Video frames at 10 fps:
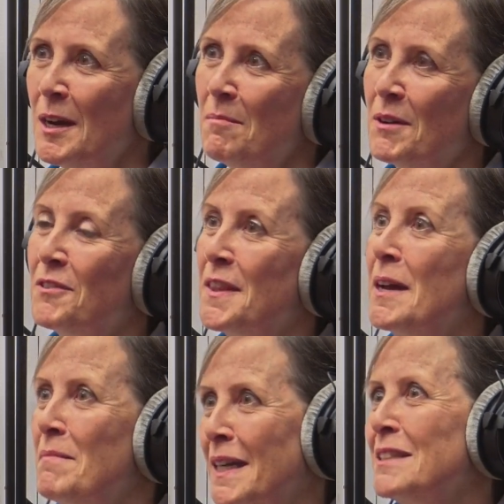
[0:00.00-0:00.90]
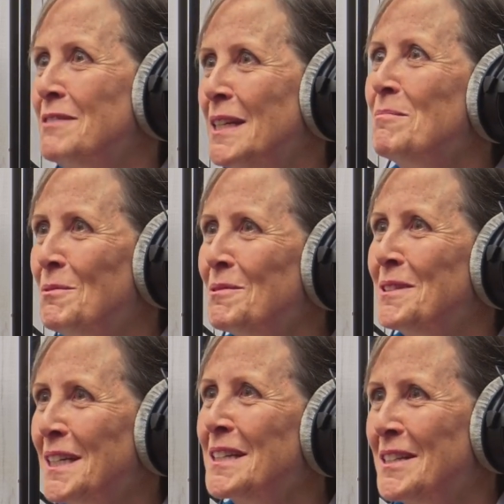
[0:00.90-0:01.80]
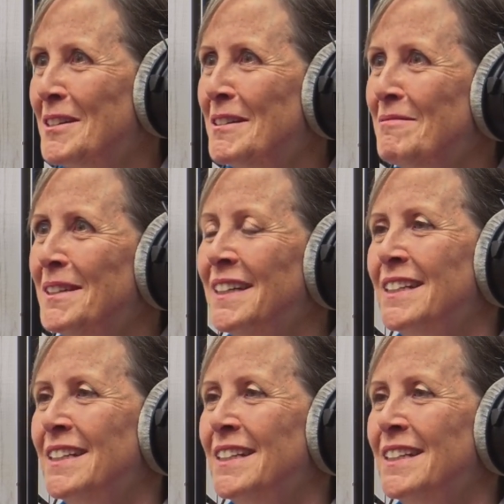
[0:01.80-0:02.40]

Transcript: But for them, that's a really important thing at the time.